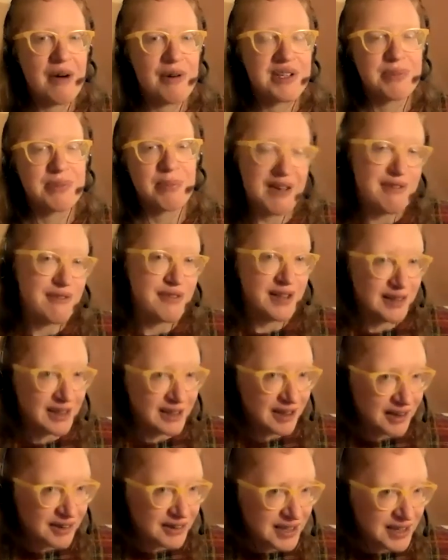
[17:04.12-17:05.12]
is my
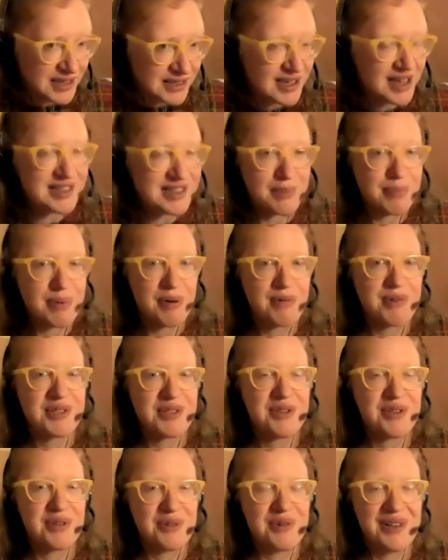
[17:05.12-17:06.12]
feeling on this, as
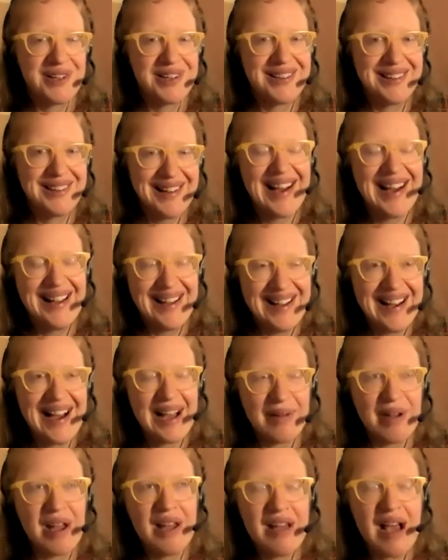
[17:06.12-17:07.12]
opposed to
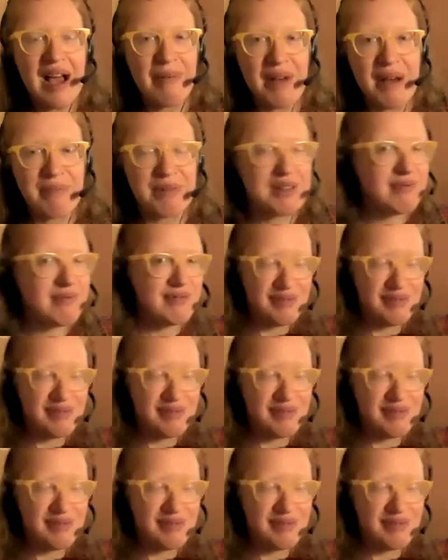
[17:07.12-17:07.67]
I'm